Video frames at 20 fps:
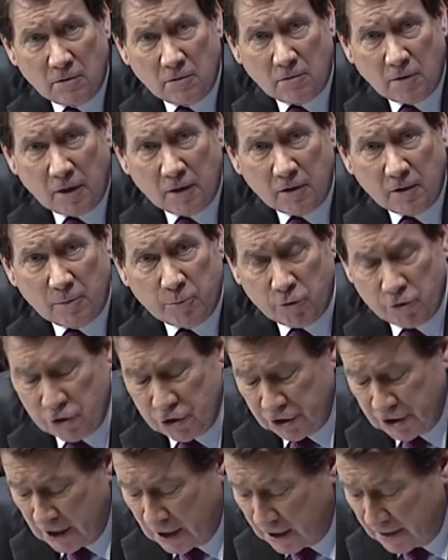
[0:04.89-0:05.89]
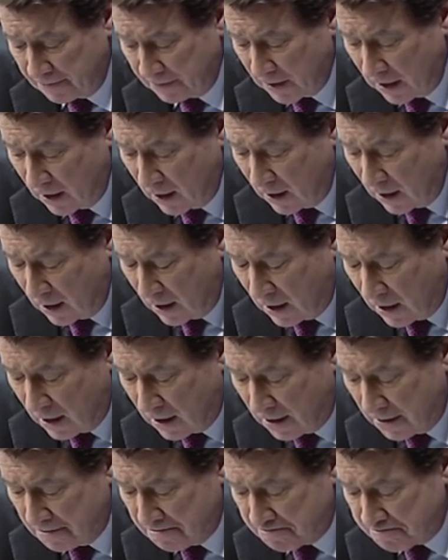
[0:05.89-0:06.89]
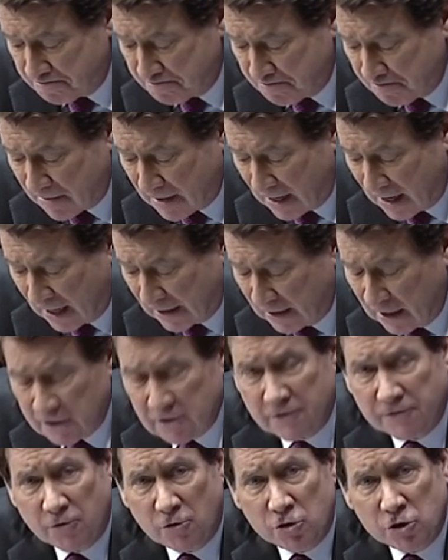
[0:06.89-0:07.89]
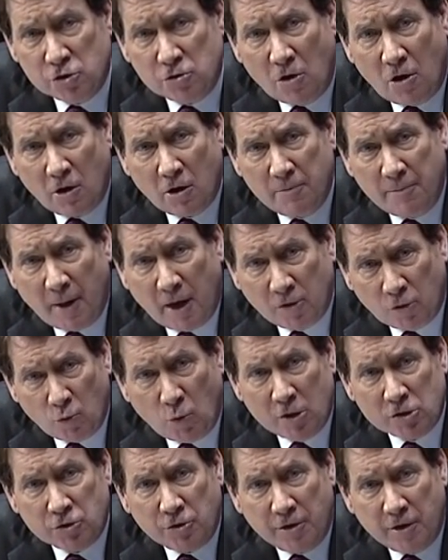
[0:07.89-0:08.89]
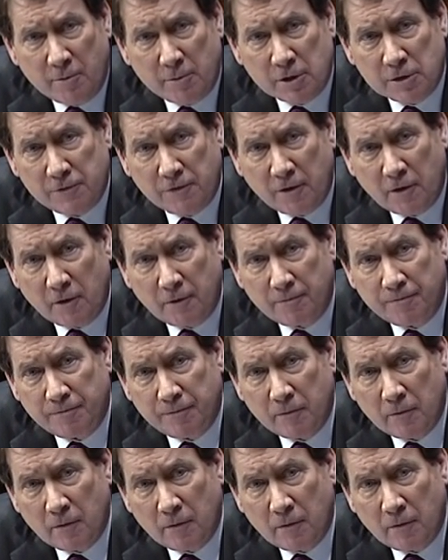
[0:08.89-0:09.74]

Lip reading: Greatly appreciated. I'd like to first talk about the Western Hemisphere.